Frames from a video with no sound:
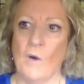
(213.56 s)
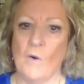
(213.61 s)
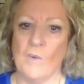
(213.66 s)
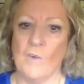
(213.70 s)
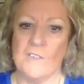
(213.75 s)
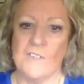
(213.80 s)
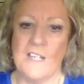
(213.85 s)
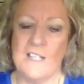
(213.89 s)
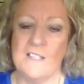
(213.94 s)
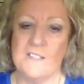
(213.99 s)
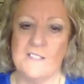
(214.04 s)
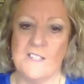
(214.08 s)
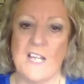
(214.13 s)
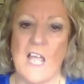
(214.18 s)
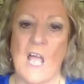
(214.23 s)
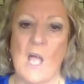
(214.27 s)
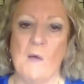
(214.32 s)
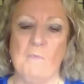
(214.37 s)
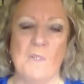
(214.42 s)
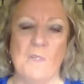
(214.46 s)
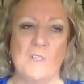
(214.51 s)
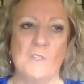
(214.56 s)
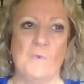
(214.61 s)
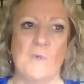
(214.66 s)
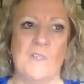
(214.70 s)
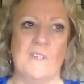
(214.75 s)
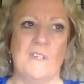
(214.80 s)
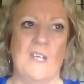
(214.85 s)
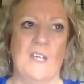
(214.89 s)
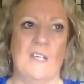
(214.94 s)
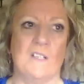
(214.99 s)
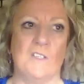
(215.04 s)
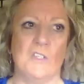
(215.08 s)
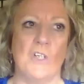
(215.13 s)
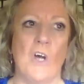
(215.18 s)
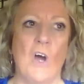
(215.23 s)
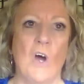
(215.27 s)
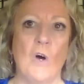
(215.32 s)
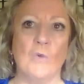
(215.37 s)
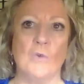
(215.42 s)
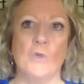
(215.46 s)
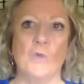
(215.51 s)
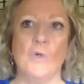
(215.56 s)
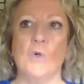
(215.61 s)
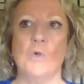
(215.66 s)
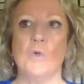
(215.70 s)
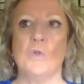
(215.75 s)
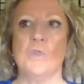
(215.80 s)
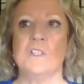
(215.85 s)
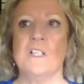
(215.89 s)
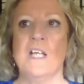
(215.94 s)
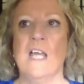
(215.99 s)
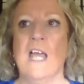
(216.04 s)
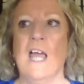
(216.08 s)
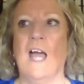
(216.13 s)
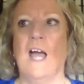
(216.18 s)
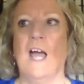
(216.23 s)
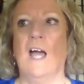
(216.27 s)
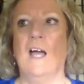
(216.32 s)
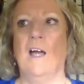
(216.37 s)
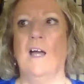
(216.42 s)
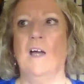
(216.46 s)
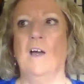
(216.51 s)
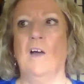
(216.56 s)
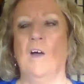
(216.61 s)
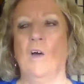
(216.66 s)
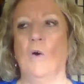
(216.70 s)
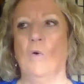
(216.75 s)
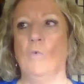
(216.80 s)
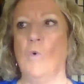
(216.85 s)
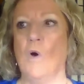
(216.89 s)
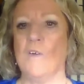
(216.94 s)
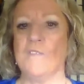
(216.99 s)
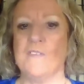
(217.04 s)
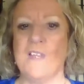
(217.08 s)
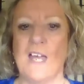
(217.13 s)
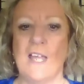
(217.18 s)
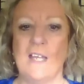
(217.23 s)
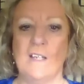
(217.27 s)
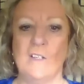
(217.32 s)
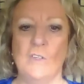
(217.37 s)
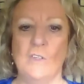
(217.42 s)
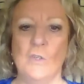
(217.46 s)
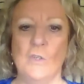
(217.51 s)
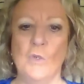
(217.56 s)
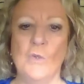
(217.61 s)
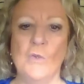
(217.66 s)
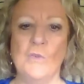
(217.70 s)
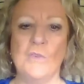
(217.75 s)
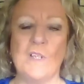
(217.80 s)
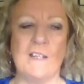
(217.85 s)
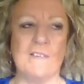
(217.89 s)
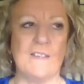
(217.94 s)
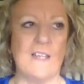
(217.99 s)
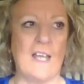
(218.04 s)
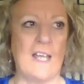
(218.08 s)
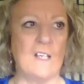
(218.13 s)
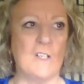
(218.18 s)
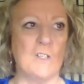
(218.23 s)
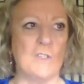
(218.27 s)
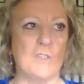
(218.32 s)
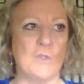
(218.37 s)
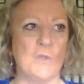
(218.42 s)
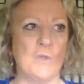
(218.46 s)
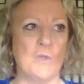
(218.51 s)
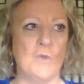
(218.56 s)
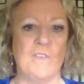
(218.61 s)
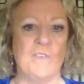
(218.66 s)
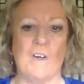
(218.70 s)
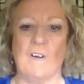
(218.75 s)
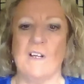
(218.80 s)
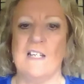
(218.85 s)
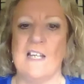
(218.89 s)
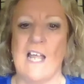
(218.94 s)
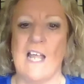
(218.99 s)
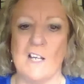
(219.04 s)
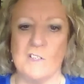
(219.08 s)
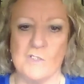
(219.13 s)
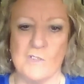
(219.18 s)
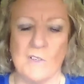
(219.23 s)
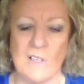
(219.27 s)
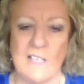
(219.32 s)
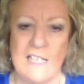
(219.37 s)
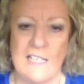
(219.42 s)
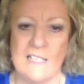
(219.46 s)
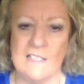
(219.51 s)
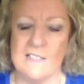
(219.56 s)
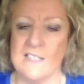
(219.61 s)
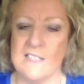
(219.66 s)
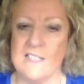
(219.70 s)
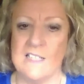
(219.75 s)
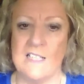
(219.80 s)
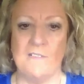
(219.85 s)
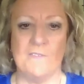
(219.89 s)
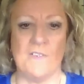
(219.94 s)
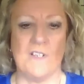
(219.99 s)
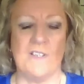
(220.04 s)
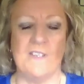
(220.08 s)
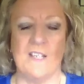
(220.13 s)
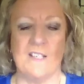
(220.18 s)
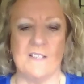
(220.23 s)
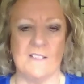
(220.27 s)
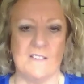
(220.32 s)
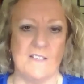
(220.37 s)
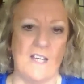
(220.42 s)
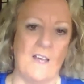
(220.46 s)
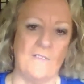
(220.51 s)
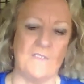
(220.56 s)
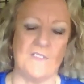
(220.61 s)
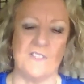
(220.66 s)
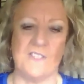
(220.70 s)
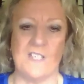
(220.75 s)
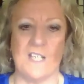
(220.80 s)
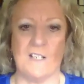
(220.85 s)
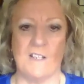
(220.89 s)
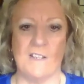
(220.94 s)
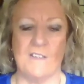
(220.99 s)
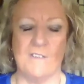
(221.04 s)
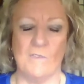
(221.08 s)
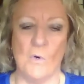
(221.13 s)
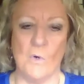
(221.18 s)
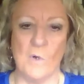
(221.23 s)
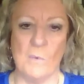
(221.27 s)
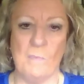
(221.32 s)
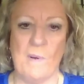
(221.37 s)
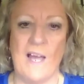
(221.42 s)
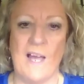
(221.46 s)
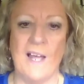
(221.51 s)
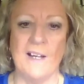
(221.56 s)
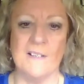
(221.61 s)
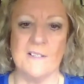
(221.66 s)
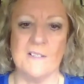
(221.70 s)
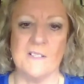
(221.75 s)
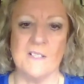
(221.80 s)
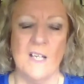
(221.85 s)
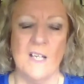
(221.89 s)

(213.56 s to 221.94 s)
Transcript: things that happened with their childhood, what they knew that they could do very naturally and didn't even have a second thought about it.